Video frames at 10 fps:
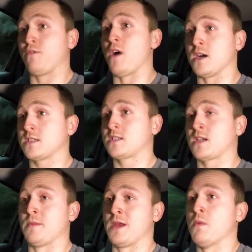fast.
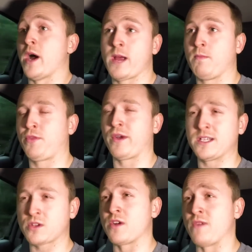I mean, my
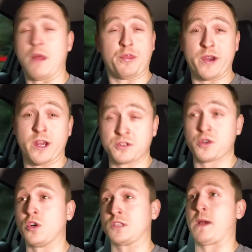M3's got around 300
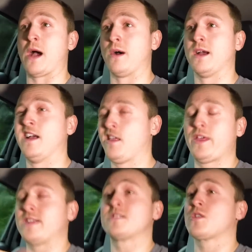horsepower,
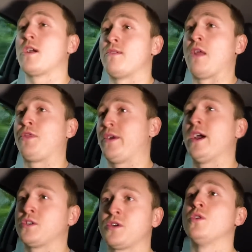this has got around
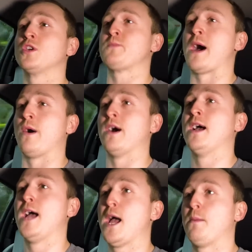300 horsepower,
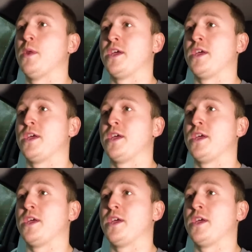but